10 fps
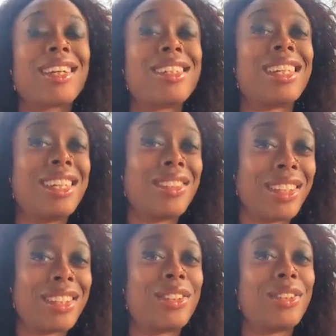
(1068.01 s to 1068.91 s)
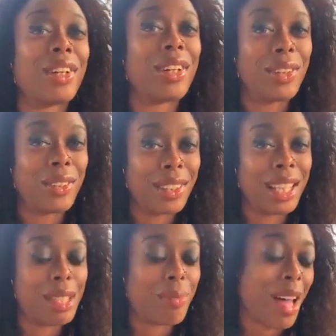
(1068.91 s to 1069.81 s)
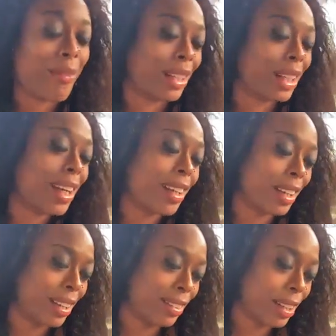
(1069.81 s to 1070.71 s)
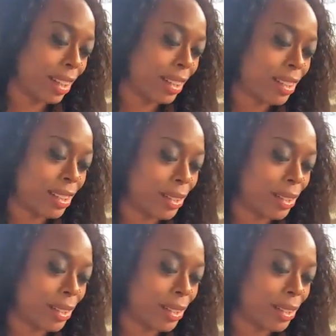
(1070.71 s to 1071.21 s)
continuing to grow in its popularity, right?